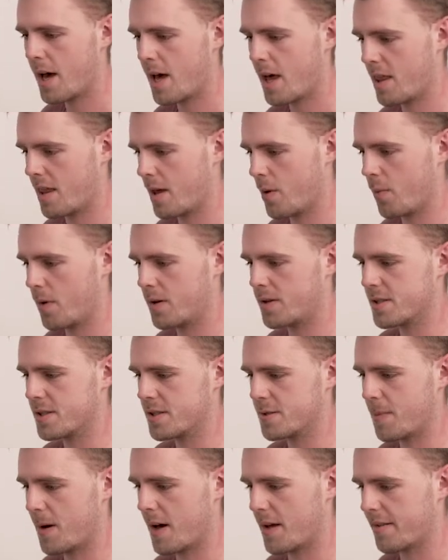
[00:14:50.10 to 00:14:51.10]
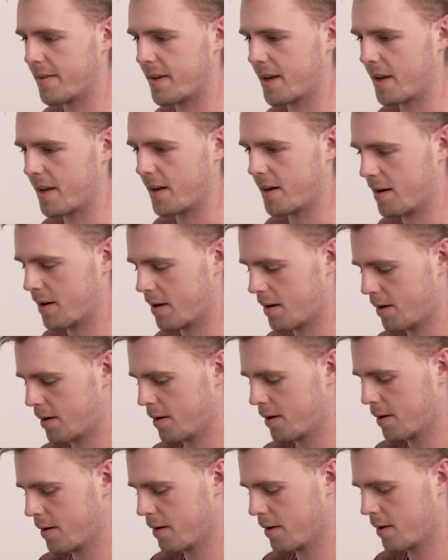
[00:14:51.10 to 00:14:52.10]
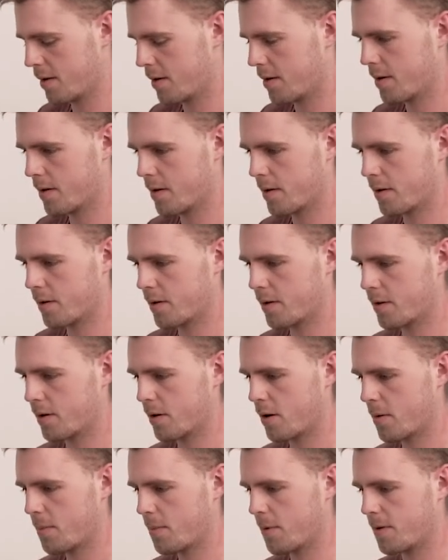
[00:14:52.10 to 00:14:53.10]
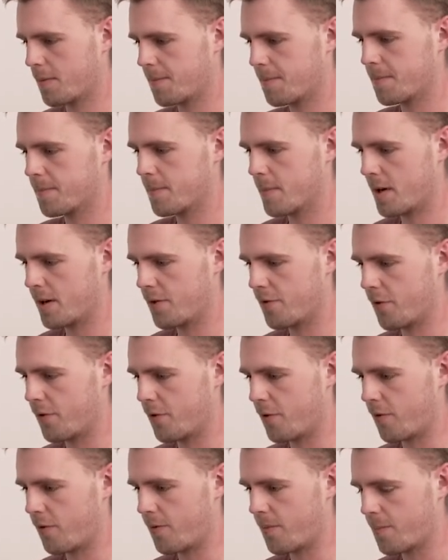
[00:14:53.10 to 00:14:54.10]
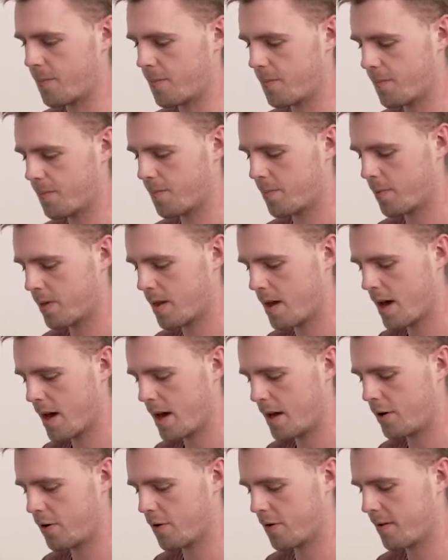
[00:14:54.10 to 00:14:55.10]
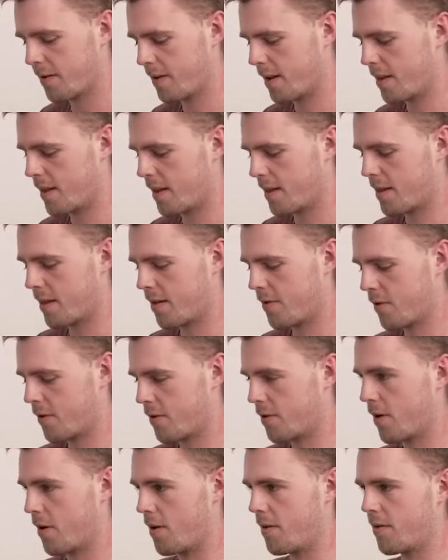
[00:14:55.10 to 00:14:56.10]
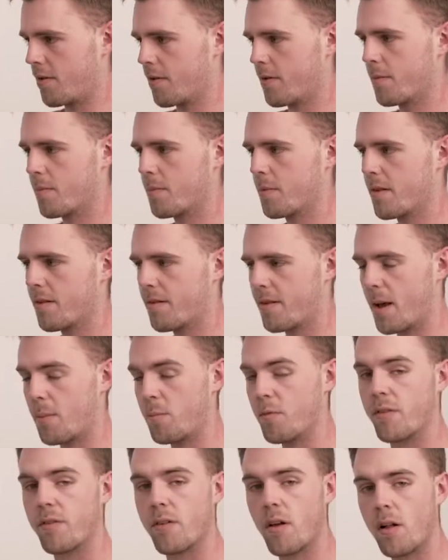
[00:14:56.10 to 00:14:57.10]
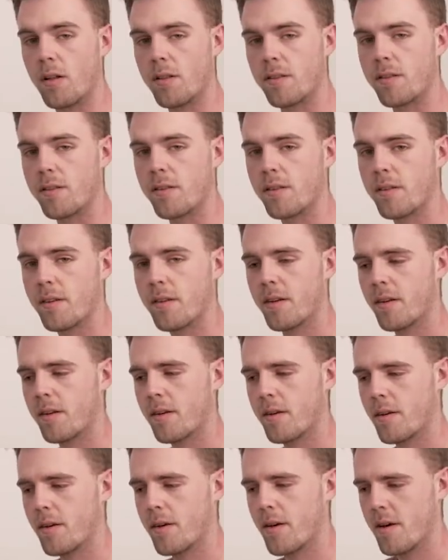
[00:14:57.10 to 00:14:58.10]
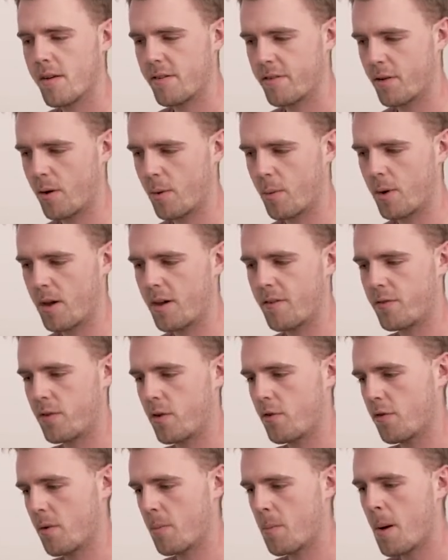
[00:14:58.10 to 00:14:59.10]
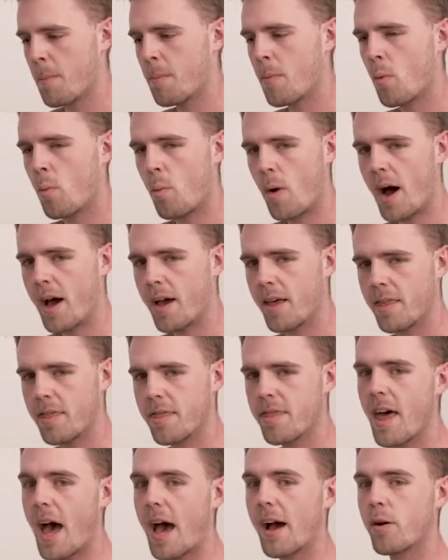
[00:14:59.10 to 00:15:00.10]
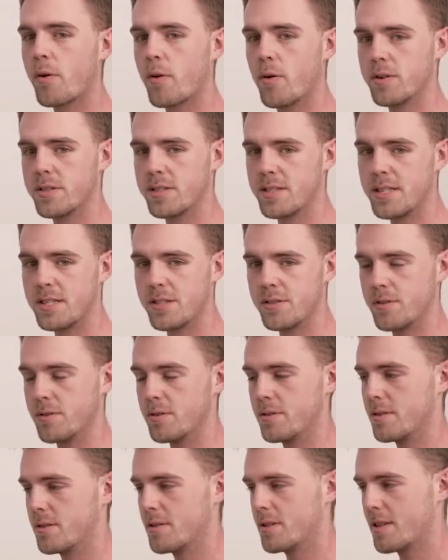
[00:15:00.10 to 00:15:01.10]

And then we're just passing in global introduce. you'll see that this returns the same result. So if you remember why that caused issues,